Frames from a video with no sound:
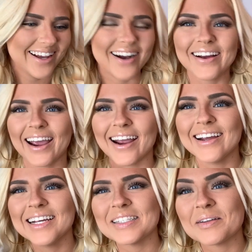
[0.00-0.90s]
Okay,
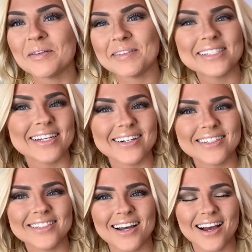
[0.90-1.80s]
so my mascara is
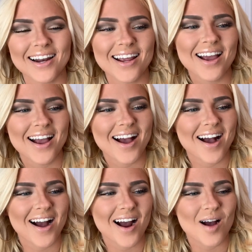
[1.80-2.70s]
done.
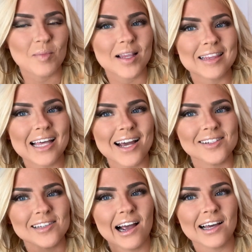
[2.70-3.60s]

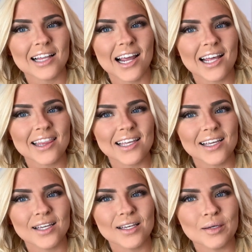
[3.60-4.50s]
Let's highlight
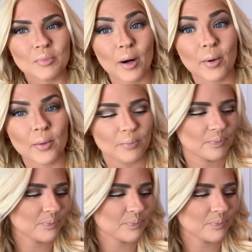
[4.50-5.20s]
the brow bone.